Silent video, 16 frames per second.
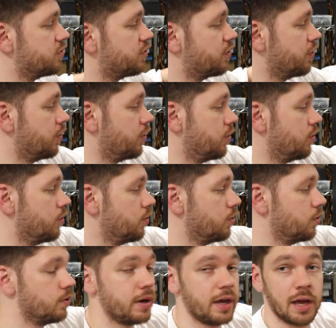
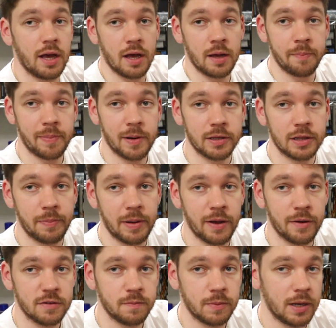to unplug the
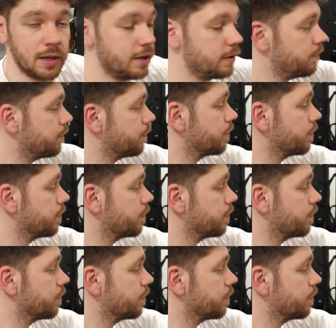power supply.